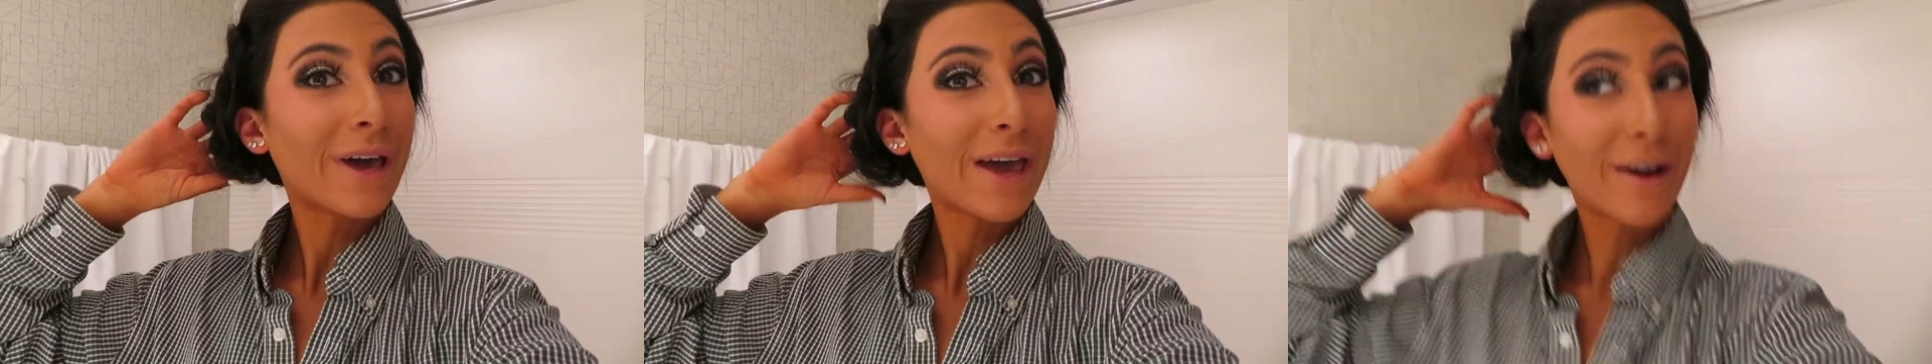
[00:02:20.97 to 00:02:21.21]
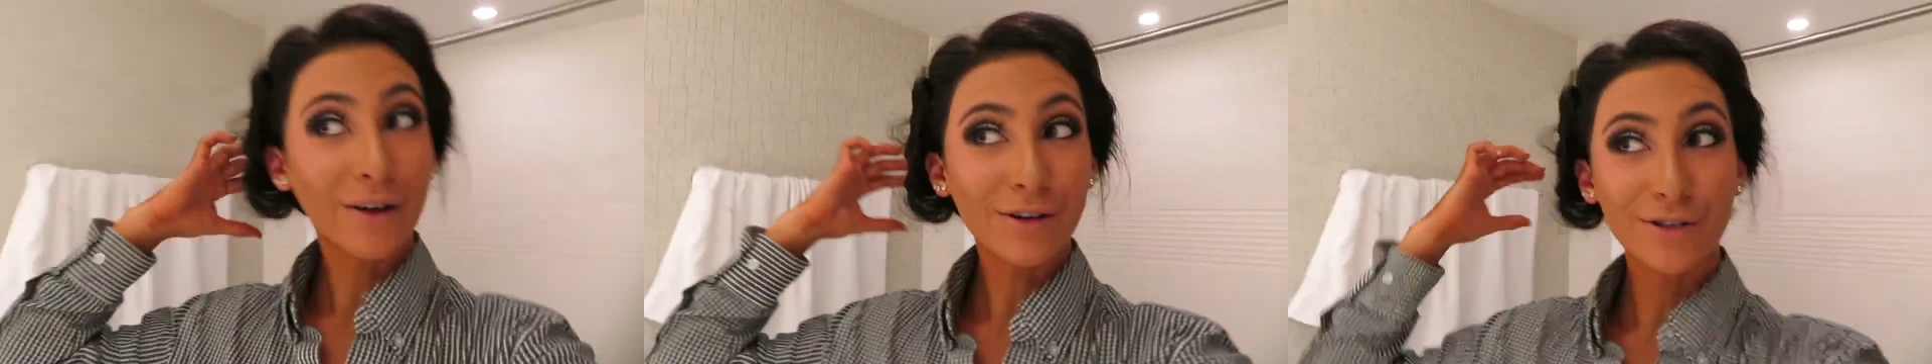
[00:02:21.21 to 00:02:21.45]
my
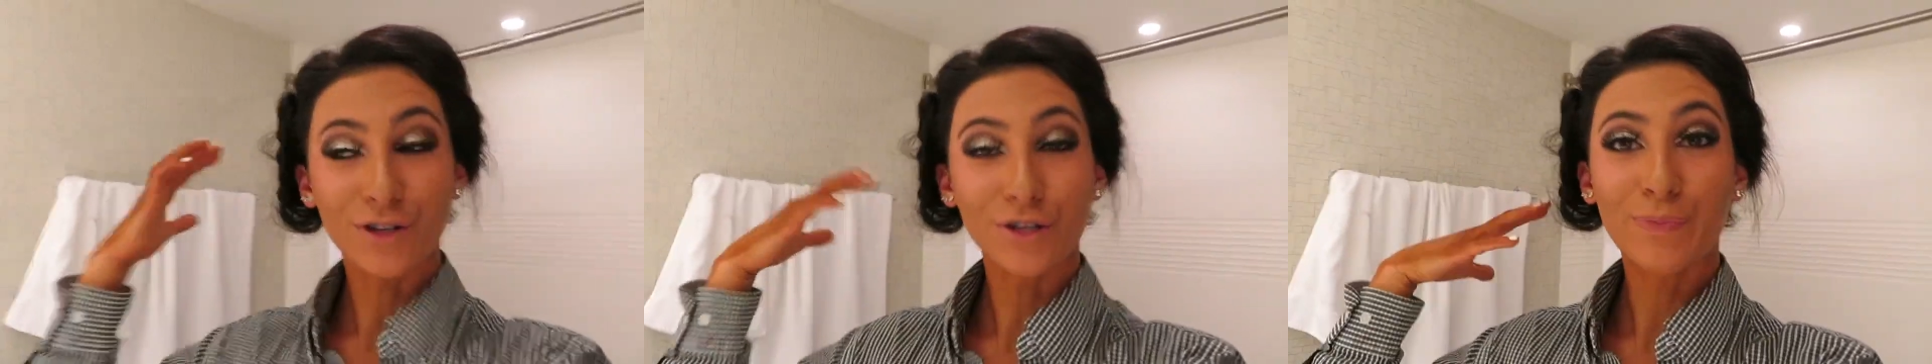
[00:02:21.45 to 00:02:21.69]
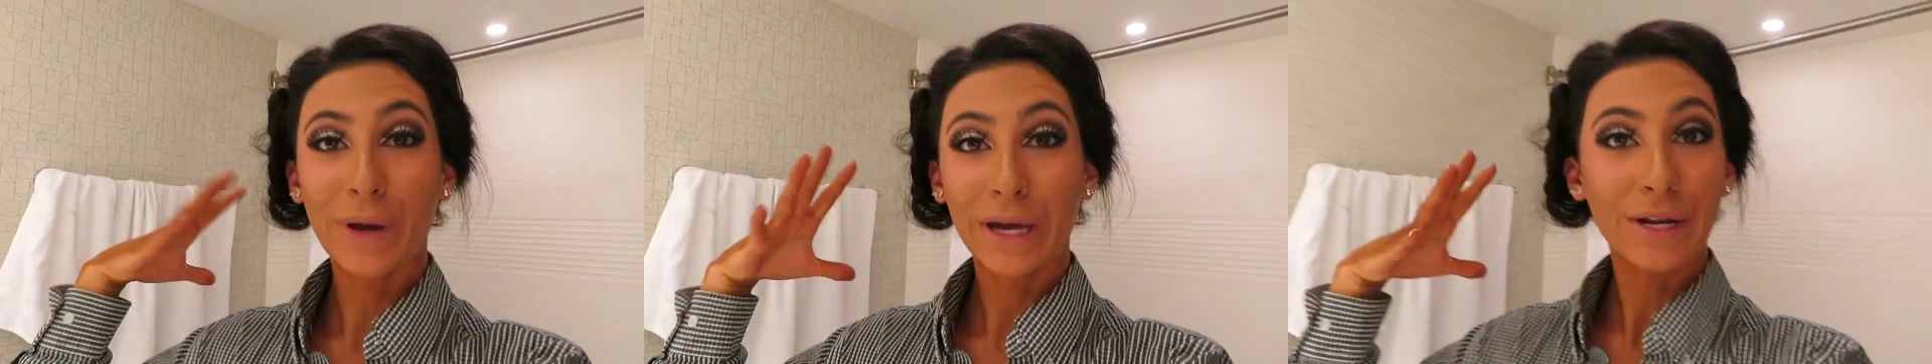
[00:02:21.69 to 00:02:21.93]
hair is
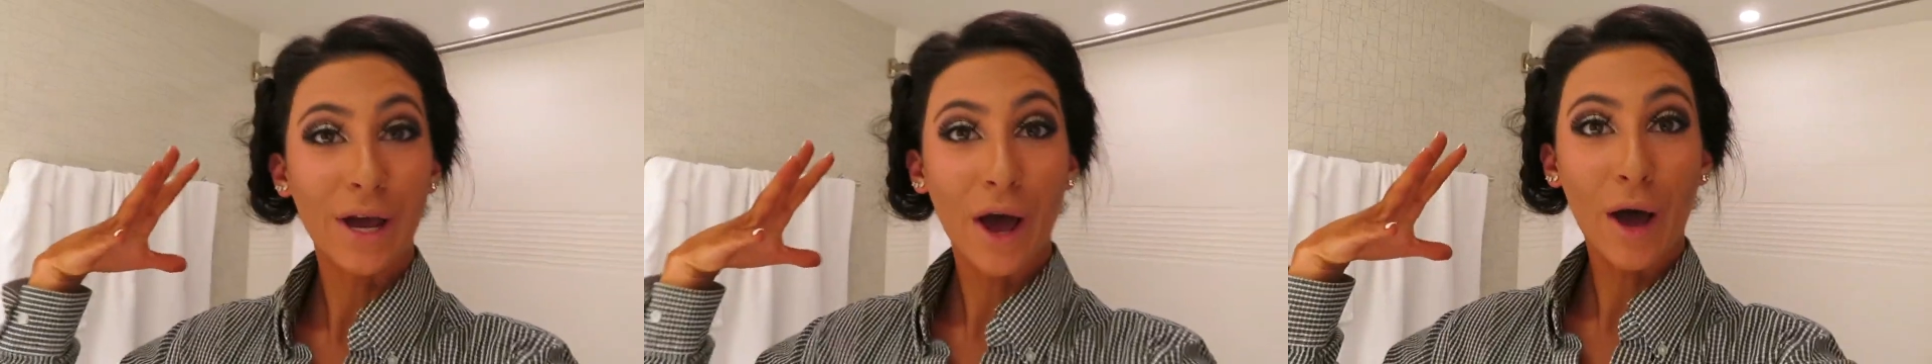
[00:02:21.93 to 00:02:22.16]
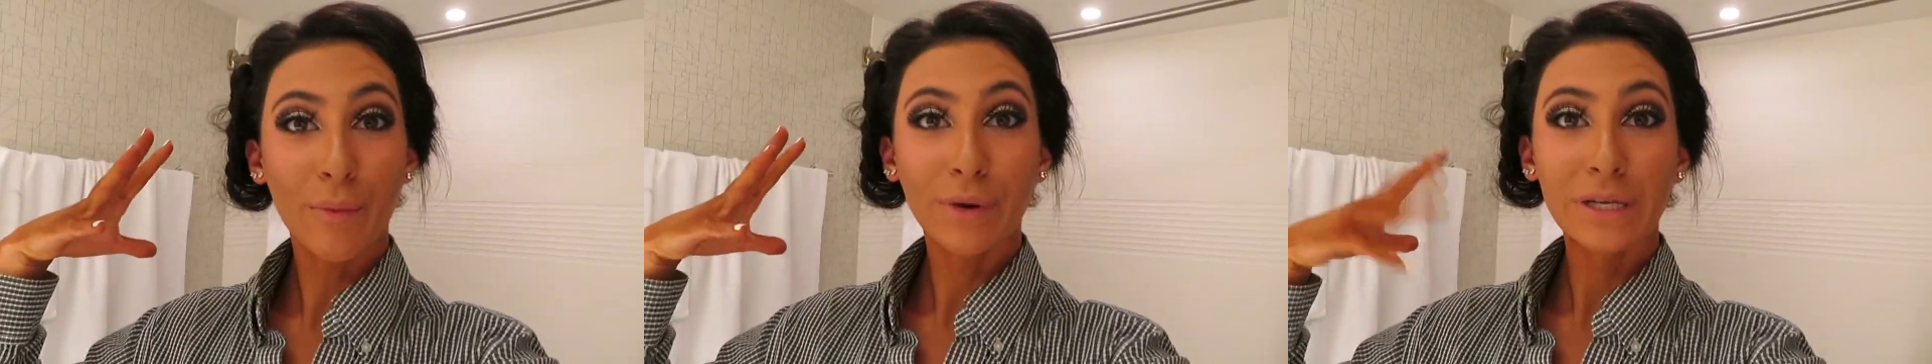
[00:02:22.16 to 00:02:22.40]
just pinned
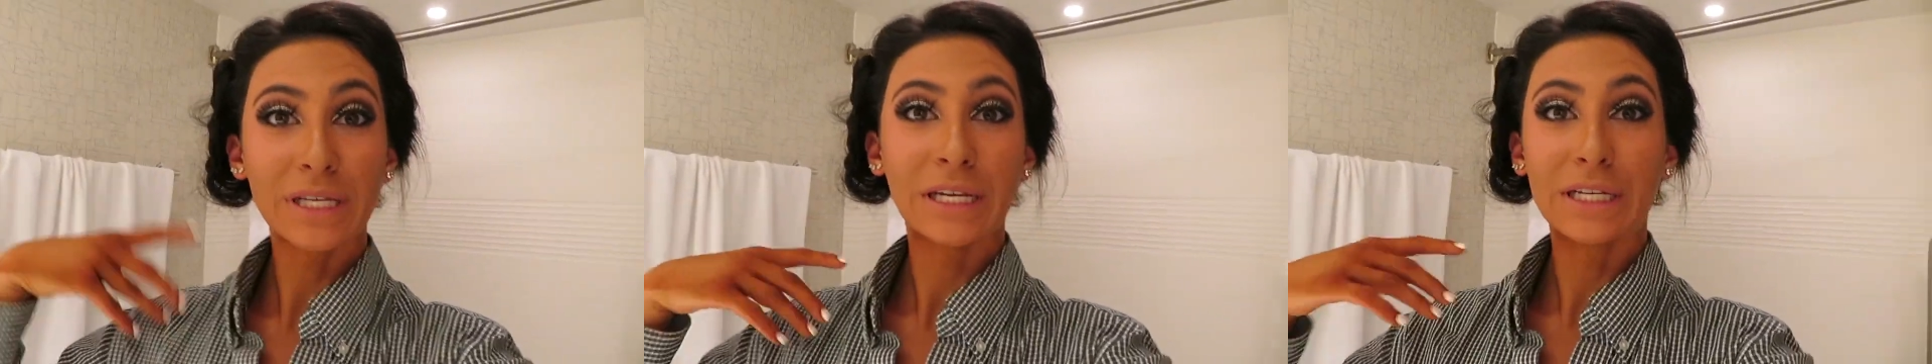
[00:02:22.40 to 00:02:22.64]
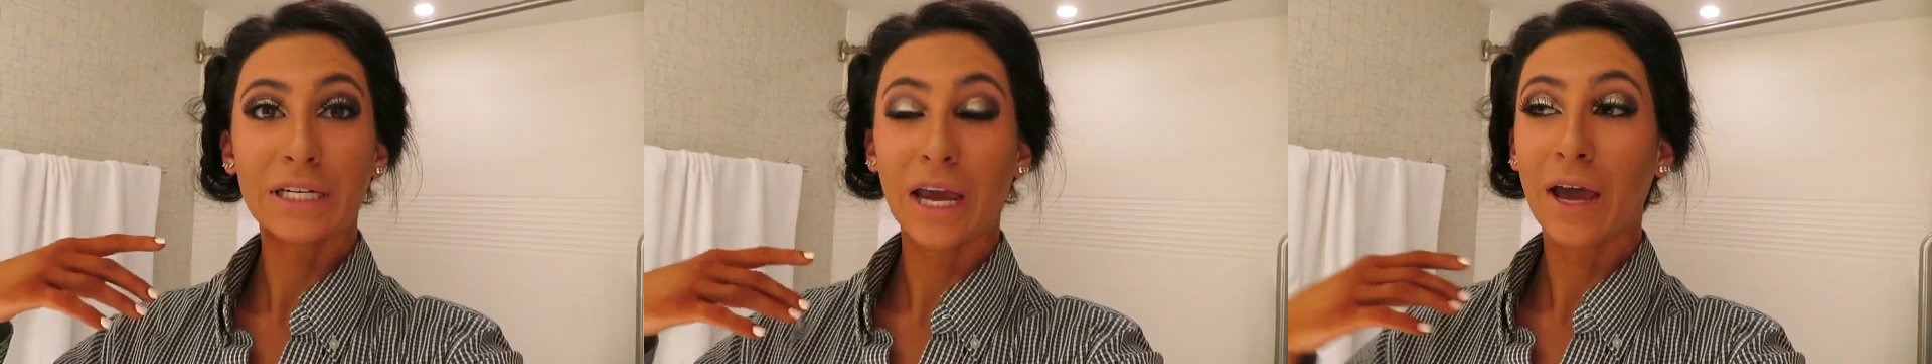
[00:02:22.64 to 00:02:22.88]
up because I
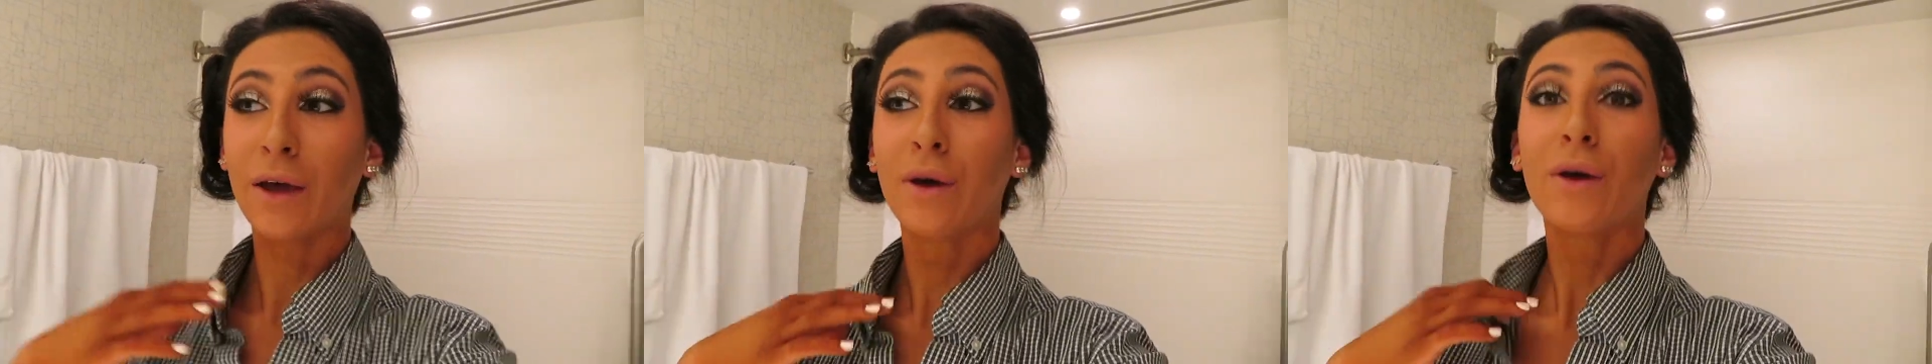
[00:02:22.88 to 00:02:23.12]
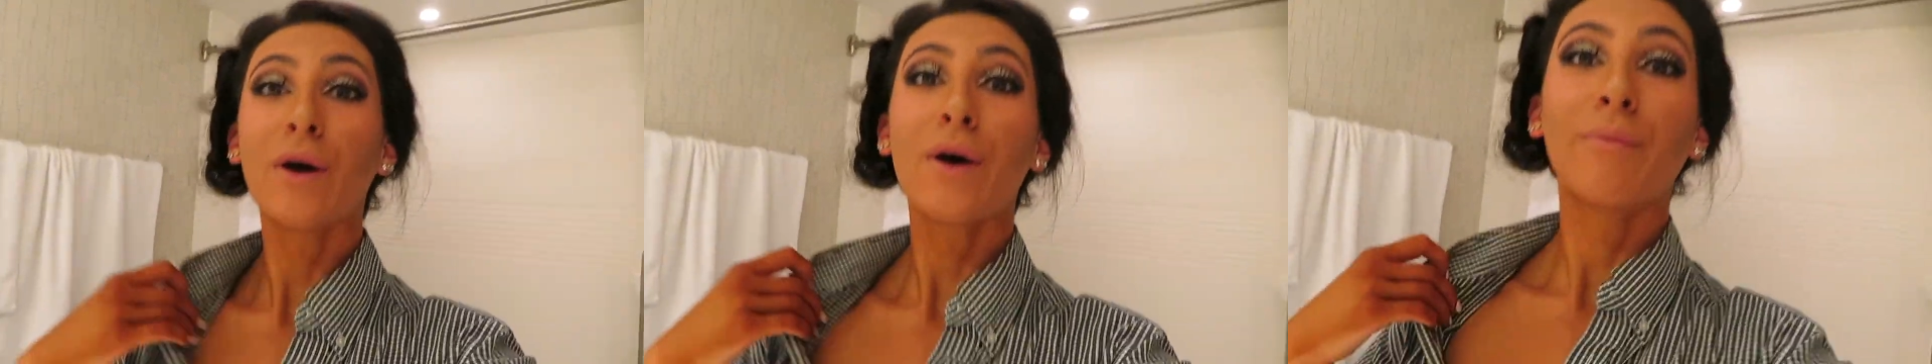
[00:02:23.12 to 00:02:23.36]
need to get
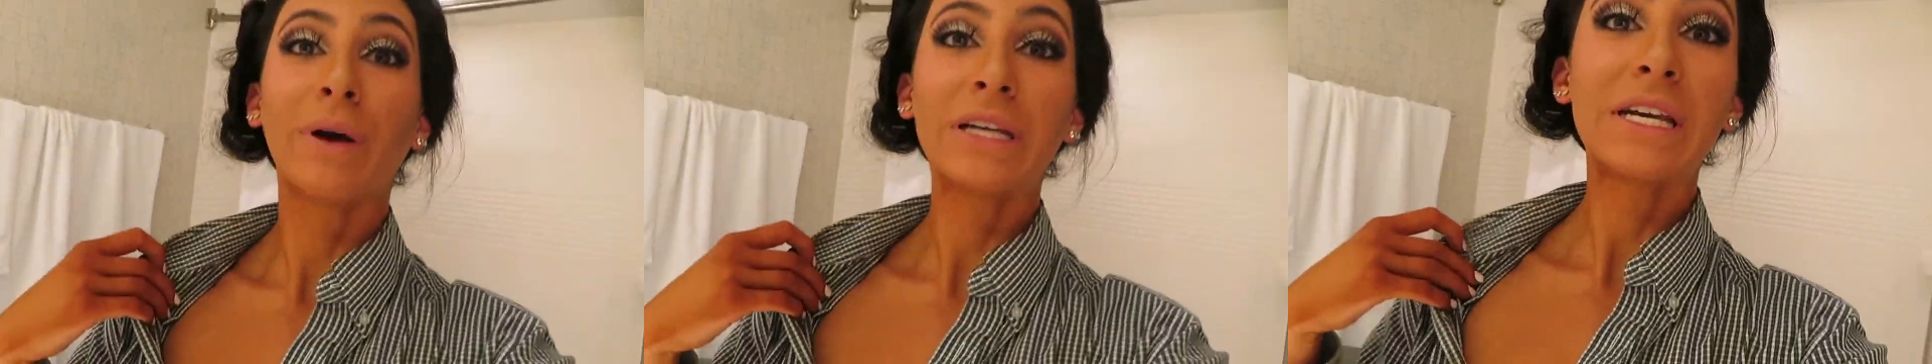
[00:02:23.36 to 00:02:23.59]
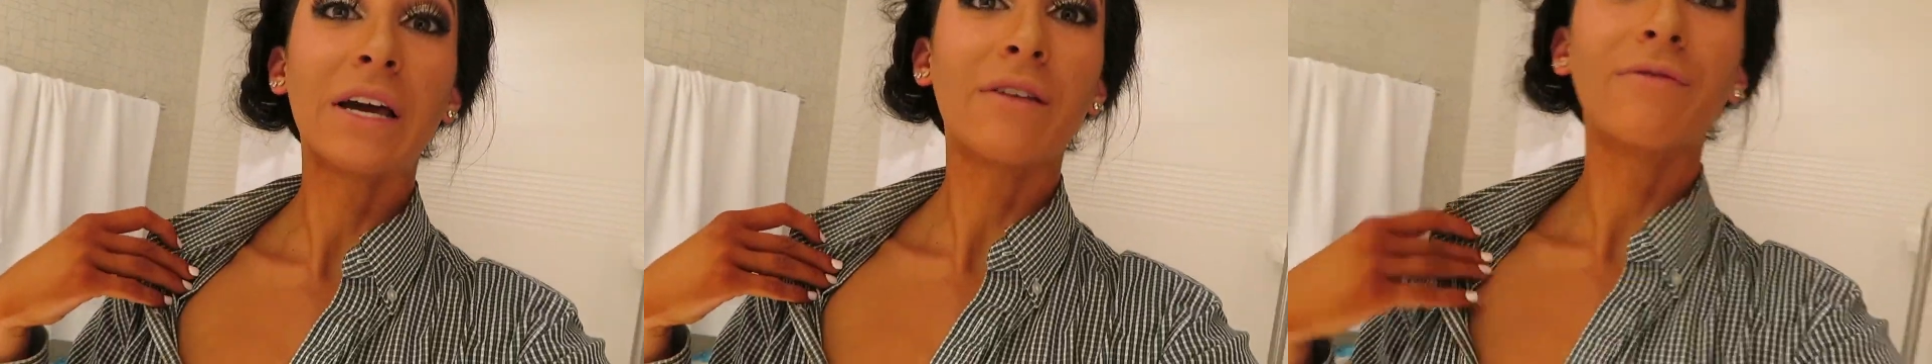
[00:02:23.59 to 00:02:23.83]
my
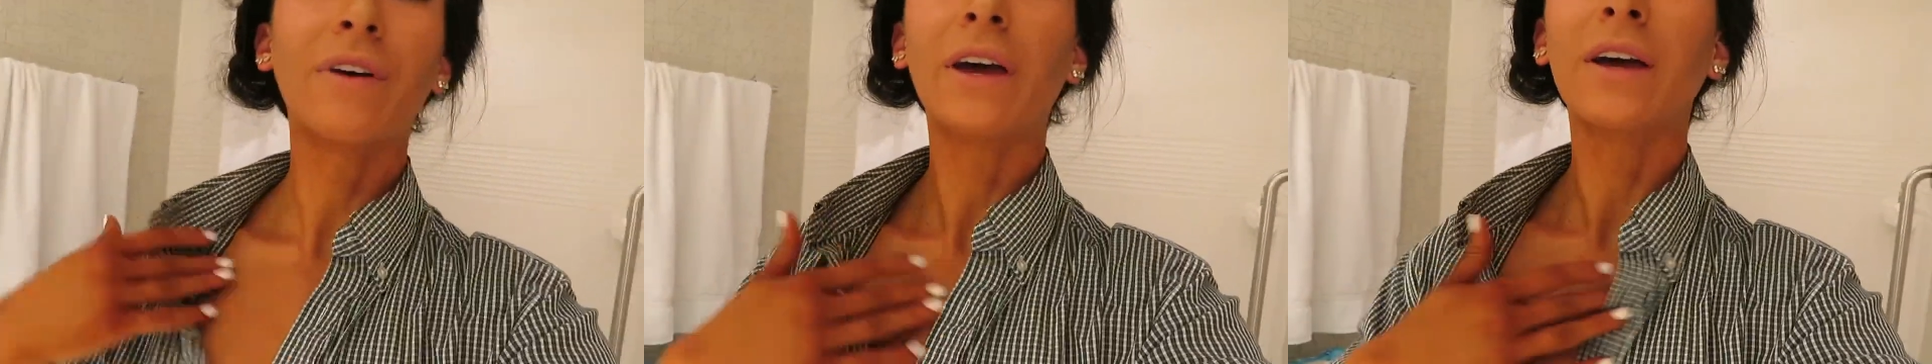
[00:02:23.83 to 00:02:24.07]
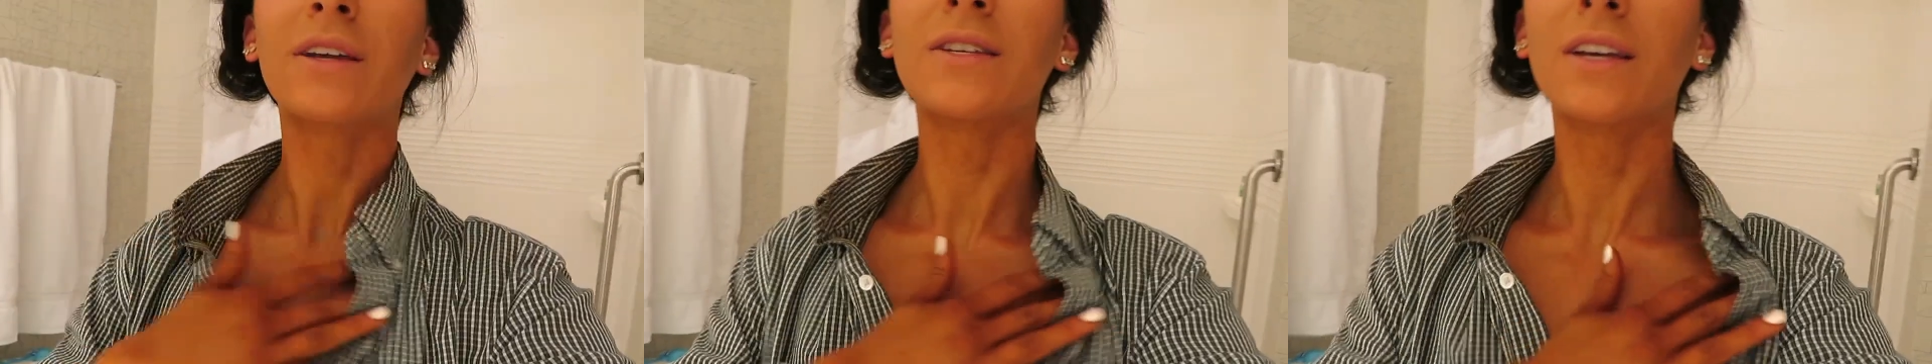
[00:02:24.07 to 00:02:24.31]
tan
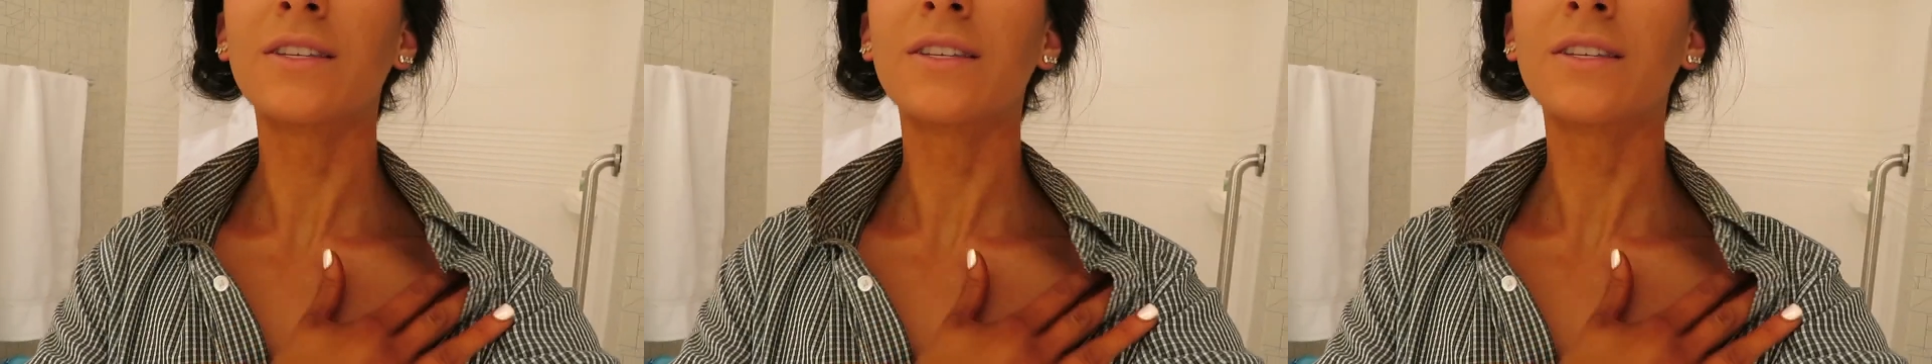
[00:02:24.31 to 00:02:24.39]
fixed.